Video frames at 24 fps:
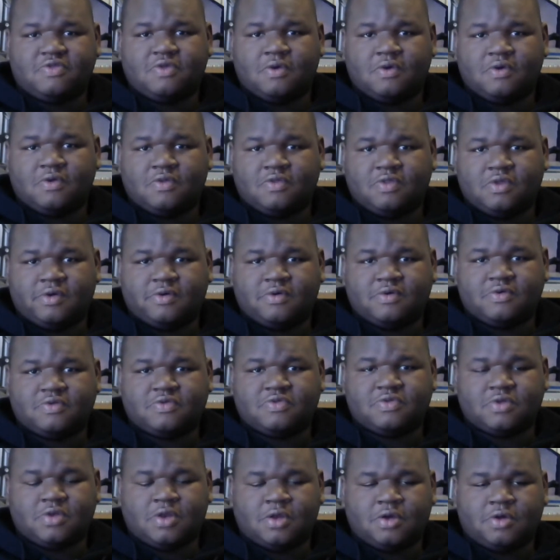So
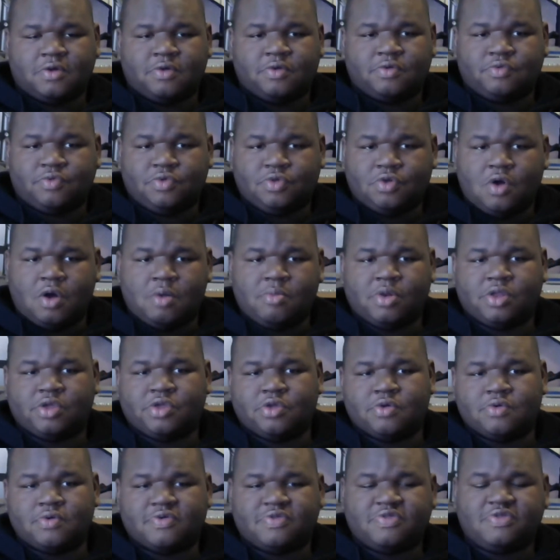there's normally
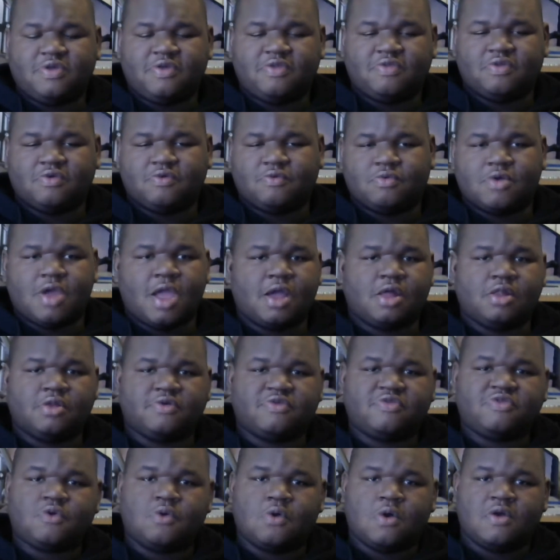you will see the regular
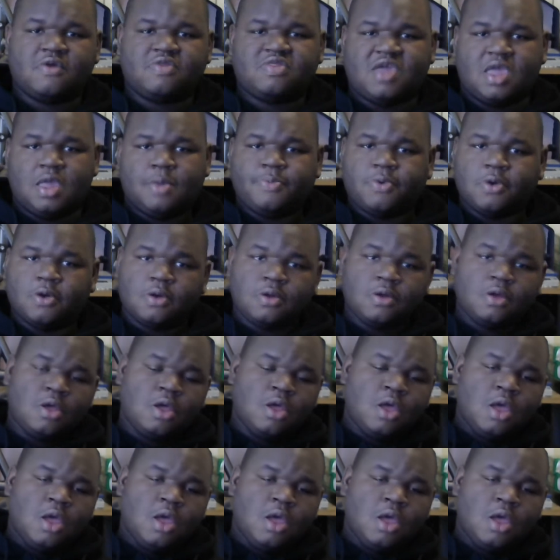square taper